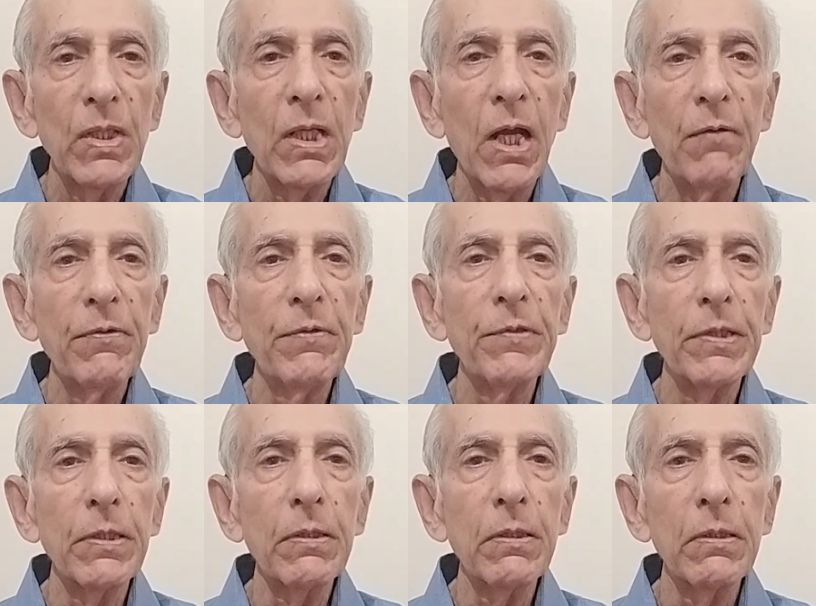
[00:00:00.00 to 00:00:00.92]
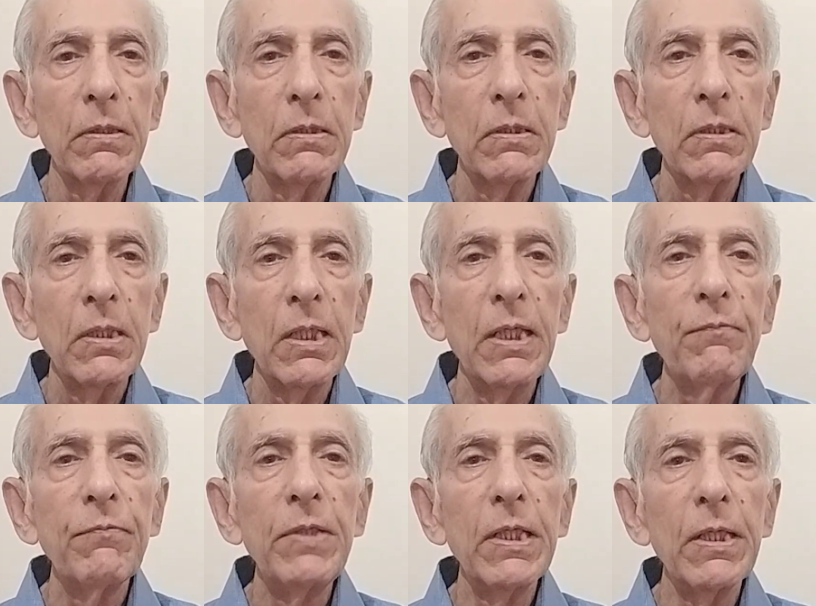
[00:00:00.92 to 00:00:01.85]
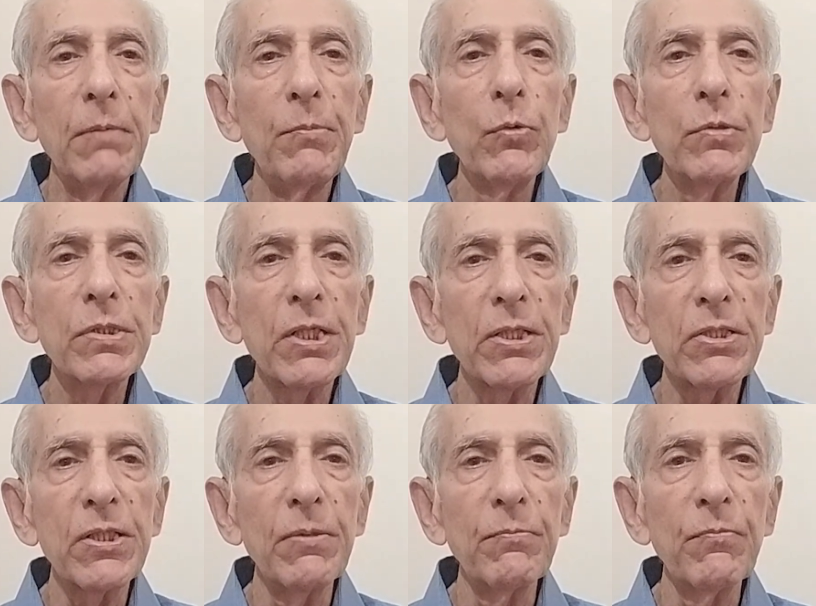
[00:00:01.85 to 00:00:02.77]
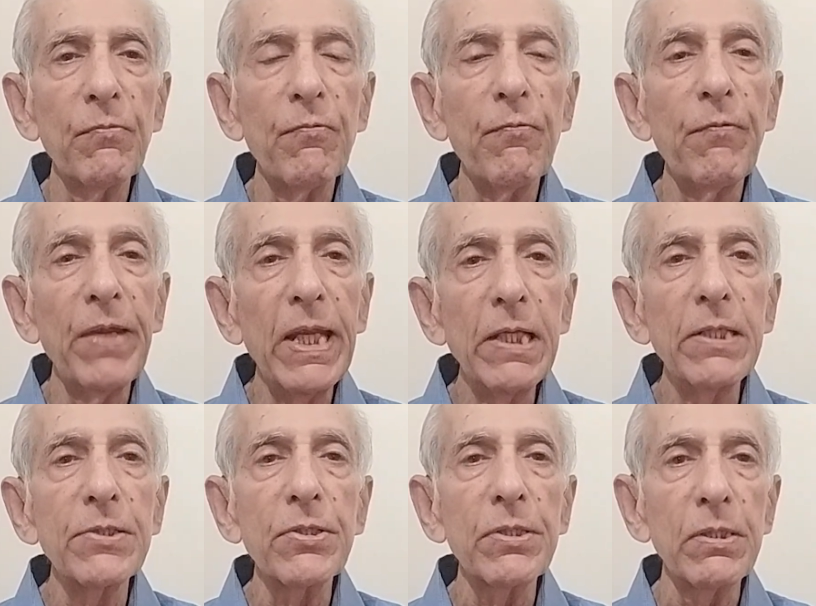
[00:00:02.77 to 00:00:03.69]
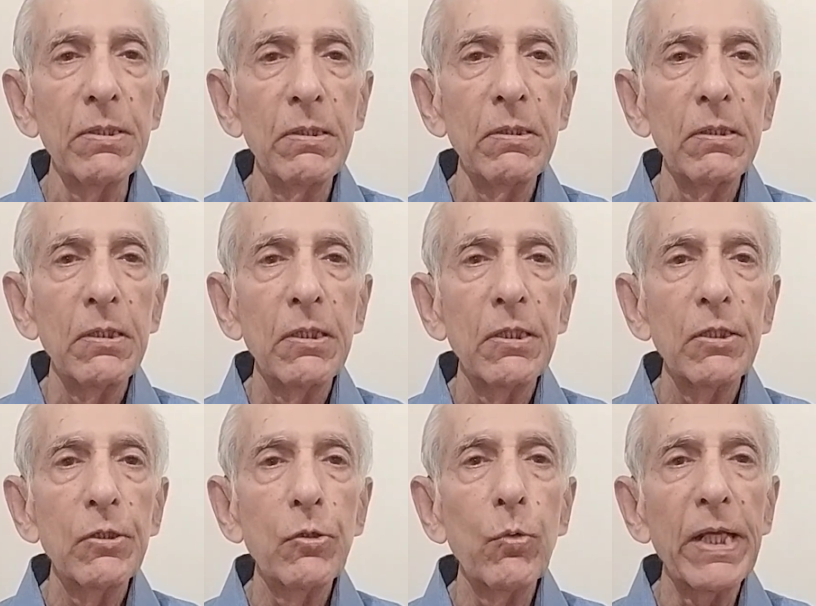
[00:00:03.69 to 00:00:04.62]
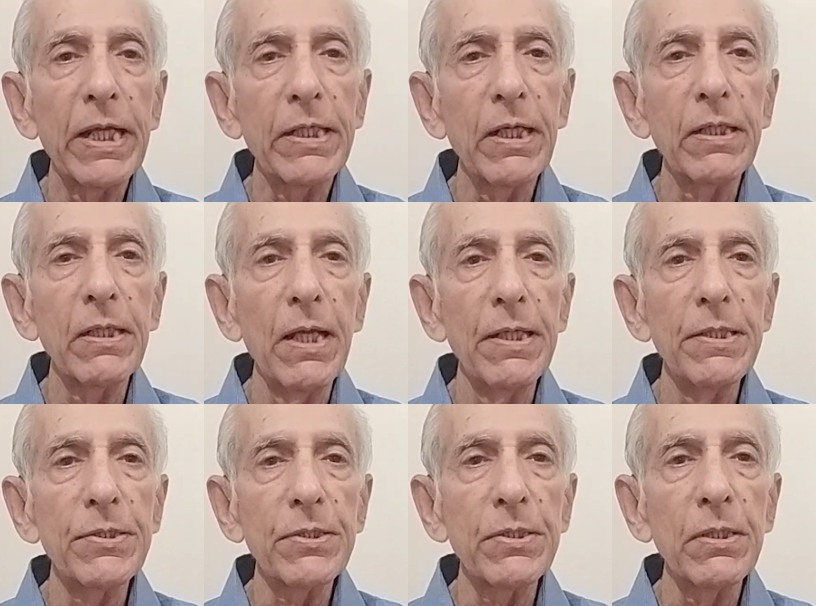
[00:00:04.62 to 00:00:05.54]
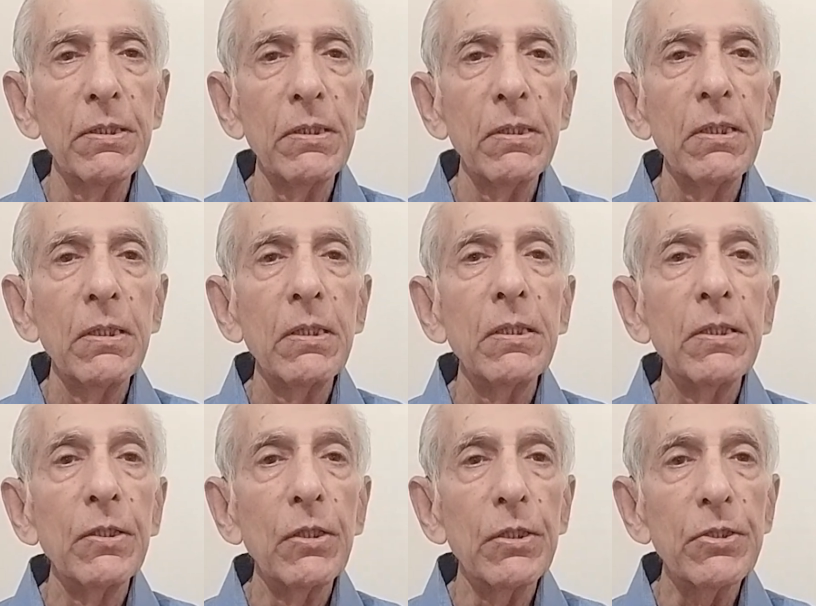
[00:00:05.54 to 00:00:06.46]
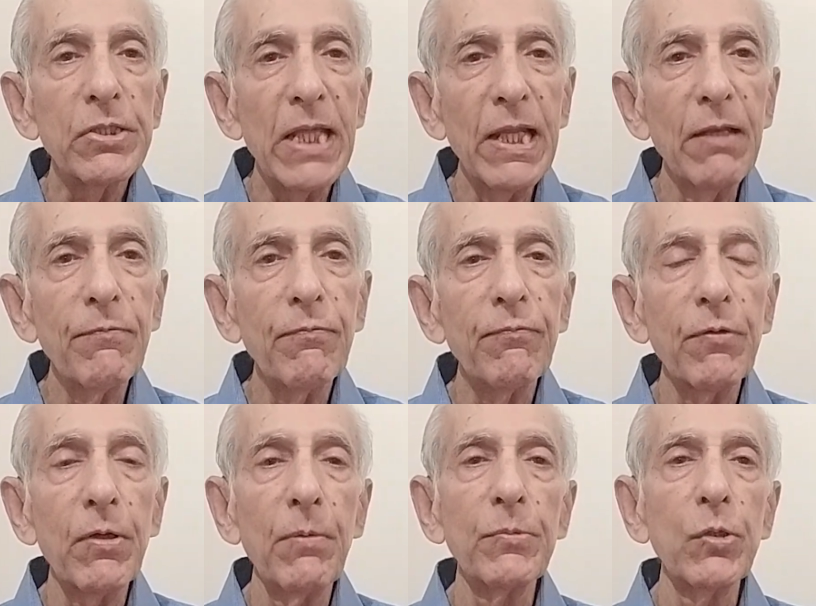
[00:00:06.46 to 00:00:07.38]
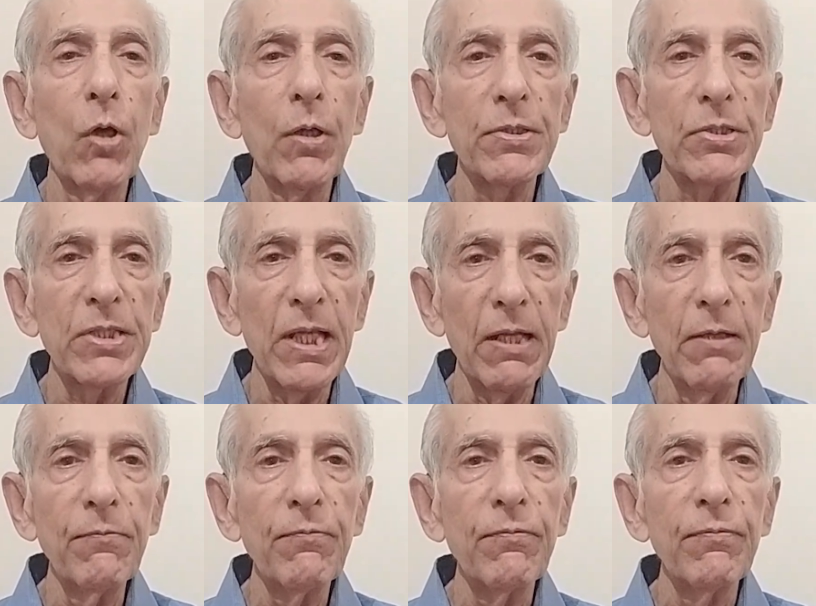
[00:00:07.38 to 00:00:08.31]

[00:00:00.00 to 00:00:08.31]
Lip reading: However, if the immune system fails to recognize self from non-self,